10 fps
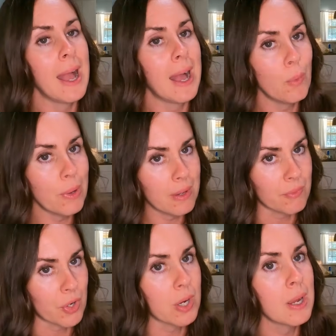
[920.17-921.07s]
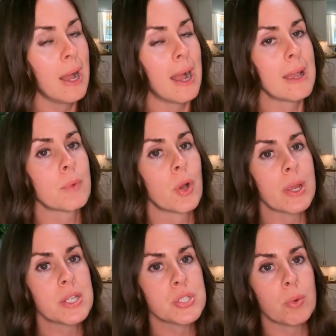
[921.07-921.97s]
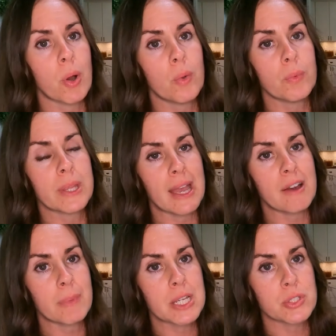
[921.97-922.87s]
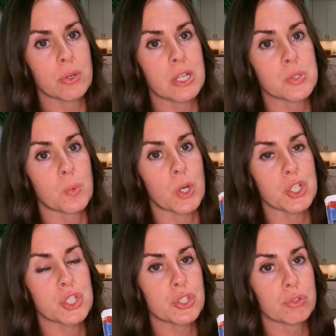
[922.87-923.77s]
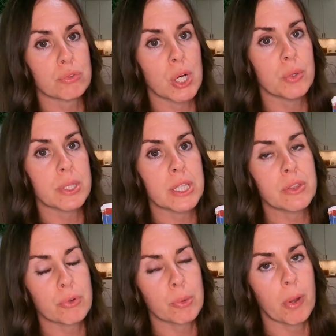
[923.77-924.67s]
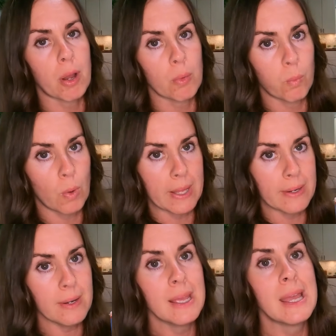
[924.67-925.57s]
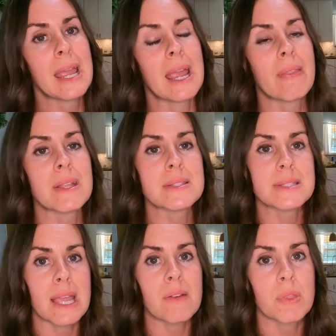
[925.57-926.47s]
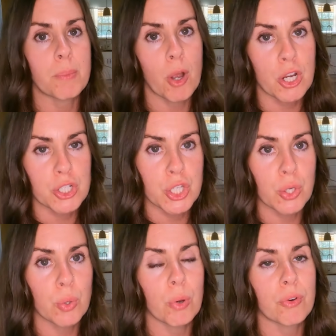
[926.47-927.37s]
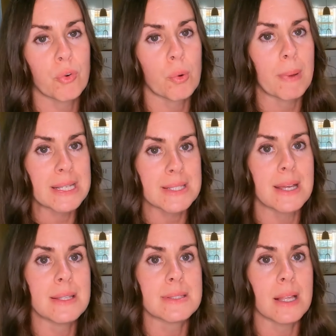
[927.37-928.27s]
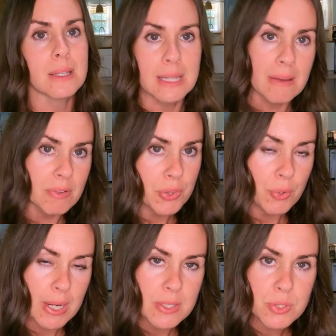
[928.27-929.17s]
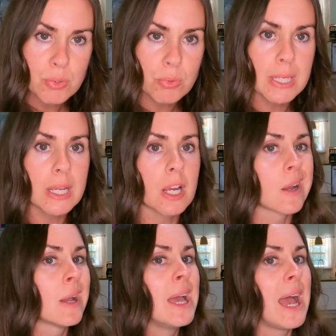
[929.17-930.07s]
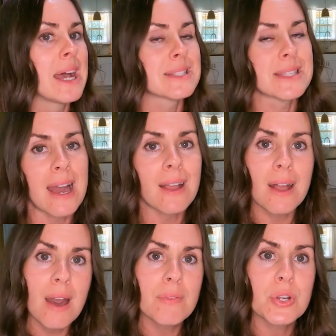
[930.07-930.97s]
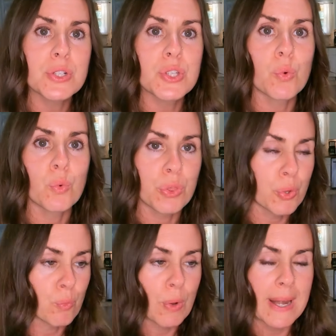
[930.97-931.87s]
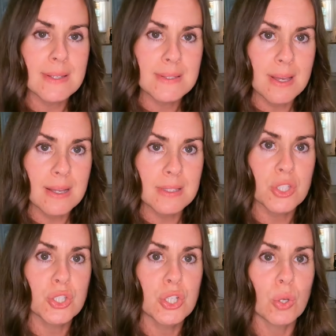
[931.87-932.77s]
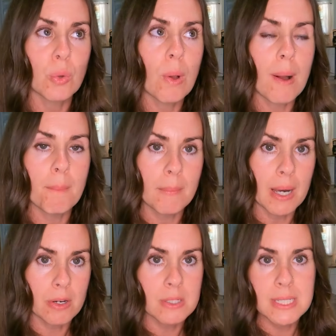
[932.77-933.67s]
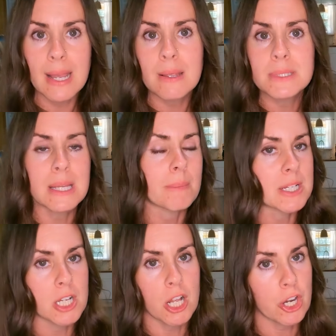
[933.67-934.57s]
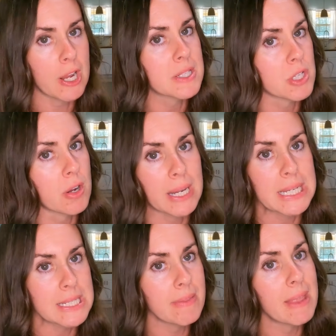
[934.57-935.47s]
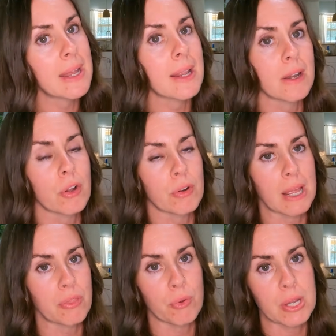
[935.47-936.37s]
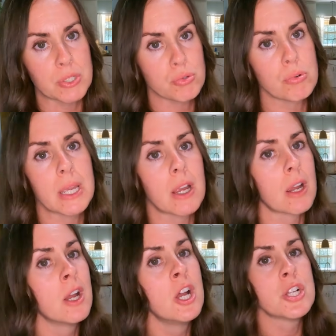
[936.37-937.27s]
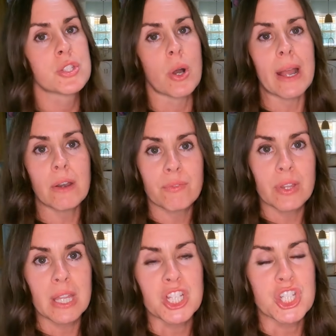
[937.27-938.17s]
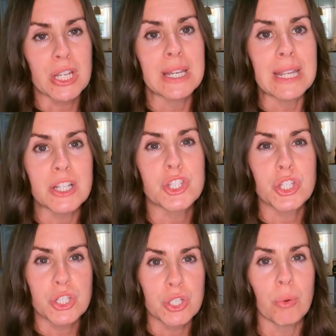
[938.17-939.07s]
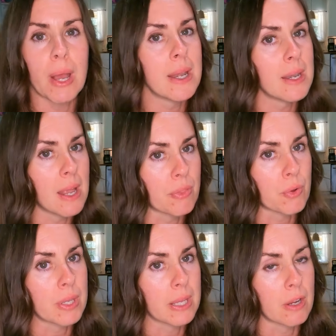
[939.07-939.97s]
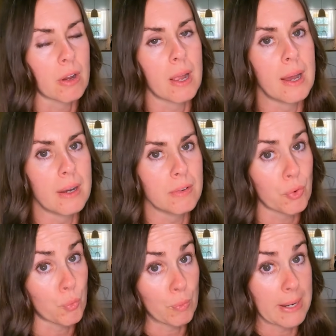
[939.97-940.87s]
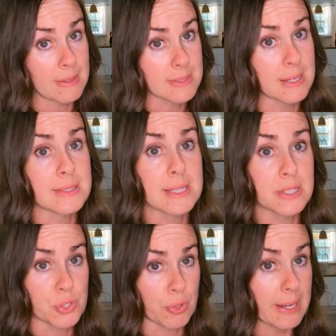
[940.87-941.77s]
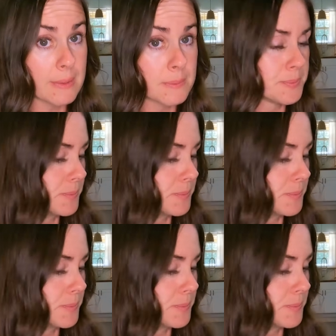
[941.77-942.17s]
However, I'm going to only have my students work slowly through part 1 and then save the part 2 for my son's 11th grade school year, as that covers the Renaissance to modern times. And my daughter has already done that in her 9th grade school year. So I don't feel like she needs to do another year of Renaissance history.